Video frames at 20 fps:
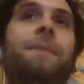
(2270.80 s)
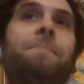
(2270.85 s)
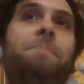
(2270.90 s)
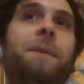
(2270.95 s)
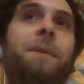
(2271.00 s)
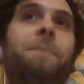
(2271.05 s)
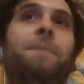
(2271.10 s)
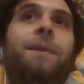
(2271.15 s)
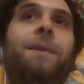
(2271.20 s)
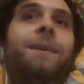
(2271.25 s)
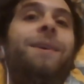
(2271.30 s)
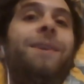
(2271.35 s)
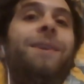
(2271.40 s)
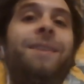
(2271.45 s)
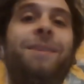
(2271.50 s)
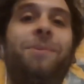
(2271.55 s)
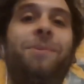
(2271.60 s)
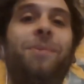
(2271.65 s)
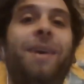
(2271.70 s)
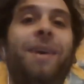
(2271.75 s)
people
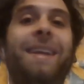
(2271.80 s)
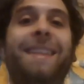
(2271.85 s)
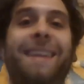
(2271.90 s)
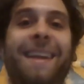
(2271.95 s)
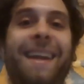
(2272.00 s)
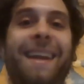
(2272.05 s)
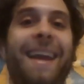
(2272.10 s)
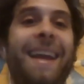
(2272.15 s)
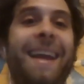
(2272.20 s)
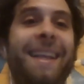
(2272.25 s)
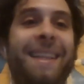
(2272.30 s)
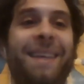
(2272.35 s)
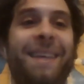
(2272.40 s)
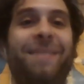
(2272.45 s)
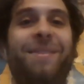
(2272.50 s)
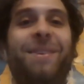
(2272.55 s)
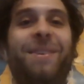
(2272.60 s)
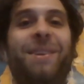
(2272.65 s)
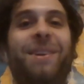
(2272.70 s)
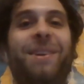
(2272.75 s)
got quite
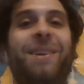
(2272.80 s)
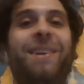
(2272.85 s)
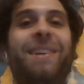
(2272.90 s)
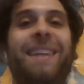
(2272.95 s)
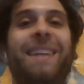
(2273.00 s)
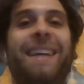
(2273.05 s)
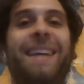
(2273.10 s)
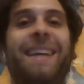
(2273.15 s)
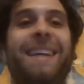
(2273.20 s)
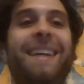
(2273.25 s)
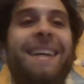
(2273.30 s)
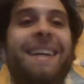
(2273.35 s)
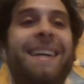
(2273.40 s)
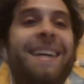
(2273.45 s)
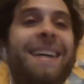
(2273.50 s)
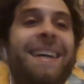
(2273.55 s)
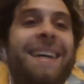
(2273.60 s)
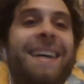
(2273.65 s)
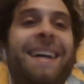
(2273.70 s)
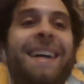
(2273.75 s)
creative, you know, like,
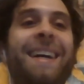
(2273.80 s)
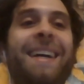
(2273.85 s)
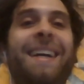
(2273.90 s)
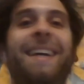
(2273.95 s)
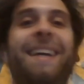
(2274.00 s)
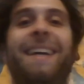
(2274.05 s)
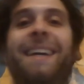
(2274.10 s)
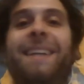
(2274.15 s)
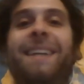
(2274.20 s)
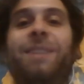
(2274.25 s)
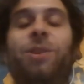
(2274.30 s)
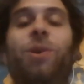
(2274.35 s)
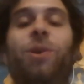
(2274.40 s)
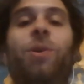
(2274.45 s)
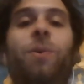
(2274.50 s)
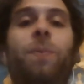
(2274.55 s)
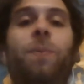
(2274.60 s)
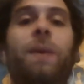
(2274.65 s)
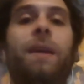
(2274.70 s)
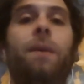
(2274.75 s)

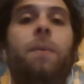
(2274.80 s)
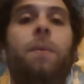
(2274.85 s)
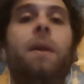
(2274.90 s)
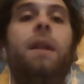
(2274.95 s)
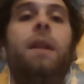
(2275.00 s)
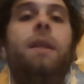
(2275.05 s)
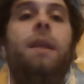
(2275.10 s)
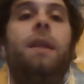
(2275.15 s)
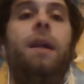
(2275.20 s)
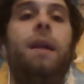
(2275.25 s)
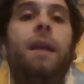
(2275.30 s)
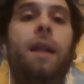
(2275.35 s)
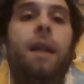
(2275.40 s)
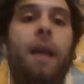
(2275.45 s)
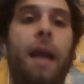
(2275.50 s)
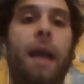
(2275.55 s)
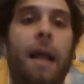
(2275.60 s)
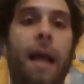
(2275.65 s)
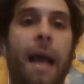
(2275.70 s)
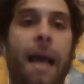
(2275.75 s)
So we literally
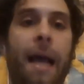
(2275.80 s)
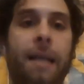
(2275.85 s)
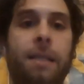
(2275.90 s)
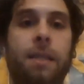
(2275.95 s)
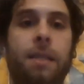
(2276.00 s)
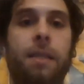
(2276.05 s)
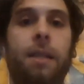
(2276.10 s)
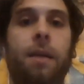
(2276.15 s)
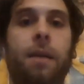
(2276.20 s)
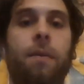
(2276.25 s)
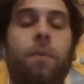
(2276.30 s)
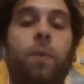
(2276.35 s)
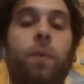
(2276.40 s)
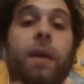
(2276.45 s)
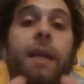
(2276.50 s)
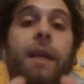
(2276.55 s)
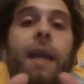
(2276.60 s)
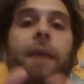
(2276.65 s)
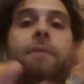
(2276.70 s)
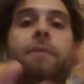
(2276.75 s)
asked them, we
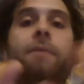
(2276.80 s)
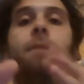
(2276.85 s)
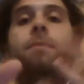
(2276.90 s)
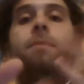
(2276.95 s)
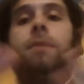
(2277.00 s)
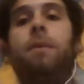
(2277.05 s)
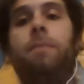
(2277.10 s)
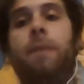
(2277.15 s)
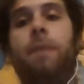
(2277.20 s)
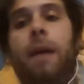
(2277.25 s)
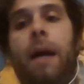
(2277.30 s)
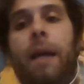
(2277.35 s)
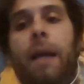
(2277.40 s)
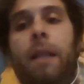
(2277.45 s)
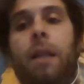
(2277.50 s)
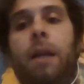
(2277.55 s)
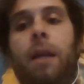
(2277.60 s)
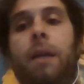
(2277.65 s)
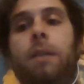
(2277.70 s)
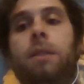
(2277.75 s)
gave them some
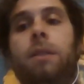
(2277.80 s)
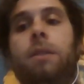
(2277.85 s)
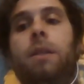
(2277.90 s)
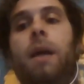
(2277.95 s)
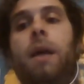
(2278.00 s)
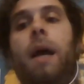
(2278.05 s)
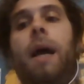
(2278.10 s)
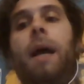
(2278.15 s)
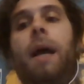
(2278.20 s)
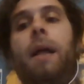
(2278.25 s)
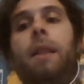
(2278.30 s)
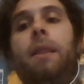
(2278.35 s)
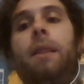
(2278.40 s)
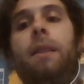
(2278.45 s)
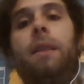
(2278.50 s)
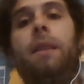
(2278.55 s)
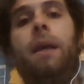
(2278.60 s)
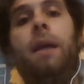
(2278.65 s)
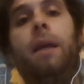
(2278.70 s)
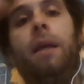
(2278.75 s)
guidelines,
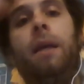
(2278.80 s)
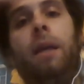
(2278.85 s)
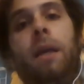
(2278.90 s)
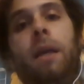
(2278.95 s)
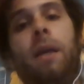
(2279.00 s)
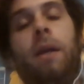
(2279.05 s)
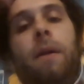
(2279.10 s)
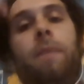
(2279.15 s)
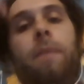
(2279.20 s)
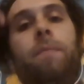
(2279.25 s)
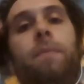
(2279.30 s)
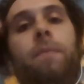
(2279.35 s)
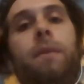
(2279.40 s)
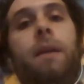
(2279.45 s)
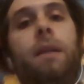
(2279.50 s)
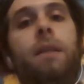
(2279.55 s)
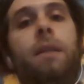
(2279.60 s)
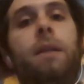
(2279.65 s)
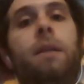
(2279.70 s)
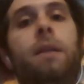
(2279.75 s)
and they
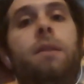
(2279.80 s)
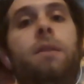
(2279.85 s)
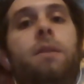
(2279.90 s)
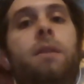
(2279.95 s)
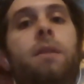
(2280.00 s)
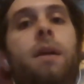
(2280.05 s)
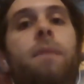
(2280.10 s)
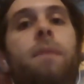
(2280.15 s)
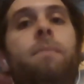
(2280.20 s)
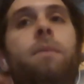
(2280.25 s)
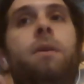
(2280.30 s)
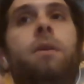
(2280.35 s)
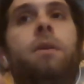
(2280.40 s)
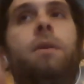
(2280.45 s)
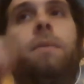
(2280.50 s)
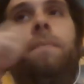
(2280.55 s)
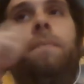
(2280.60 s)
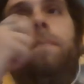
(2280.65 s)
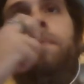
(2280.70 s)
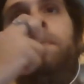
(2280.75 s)
did some
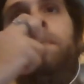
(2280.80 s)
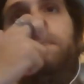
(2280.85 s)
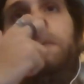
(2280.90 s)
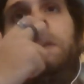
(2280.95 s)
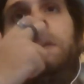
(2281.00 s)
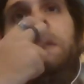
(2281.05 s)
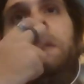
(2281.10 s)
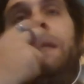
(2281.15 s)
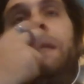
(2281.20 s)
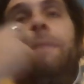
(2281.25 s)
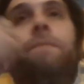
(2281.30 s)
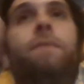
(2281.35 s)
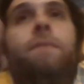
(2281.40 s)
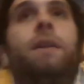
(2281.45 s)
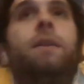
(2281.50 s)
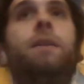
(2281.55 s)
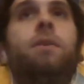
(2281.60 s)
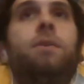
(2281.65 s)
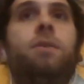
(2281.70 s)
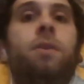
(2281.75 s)

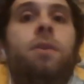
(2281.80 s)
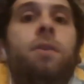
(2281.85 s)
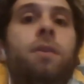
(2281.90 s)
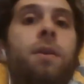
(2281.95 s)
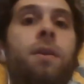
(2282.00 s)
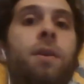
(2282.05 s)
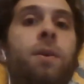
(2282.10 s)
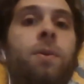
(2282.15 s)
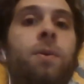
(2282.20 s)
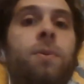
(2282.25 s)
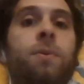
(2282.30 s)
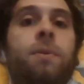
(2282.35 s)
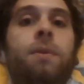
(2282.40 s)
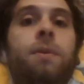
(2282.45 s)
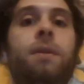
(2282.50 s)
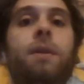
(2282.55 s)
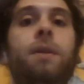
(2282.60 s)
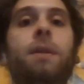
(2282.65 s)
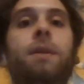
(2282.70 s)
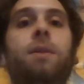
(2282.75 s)
videos on their own.
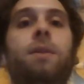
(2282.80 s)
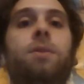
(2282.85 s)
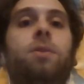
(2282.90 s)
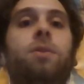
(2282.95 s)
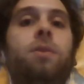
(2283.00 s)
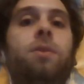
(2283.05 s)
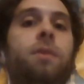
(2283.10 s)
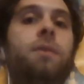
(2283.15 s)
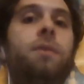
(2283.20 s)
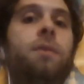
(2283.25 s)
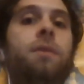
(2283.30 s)
So